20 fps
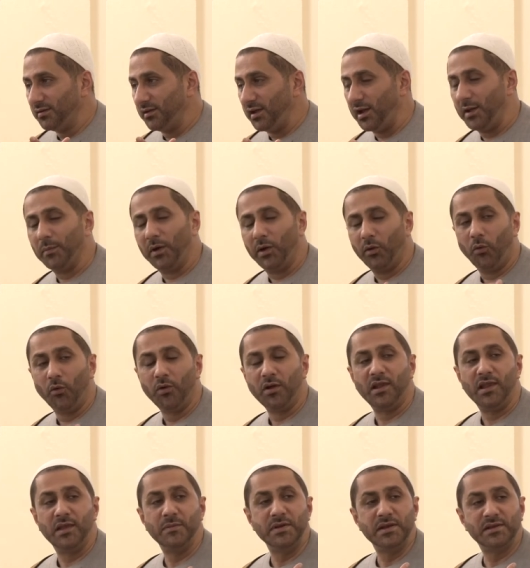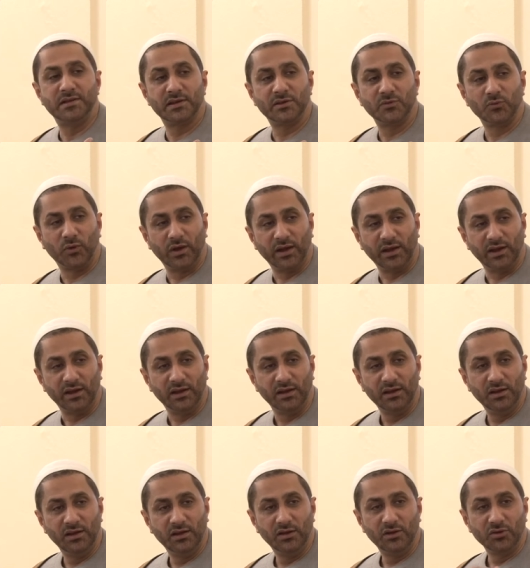in my own limited way
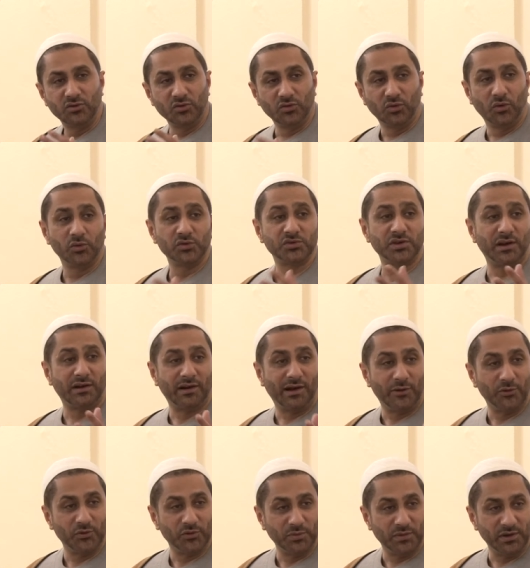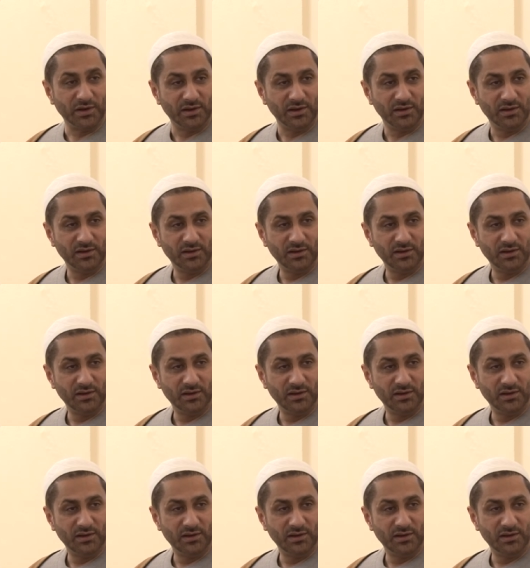to those around me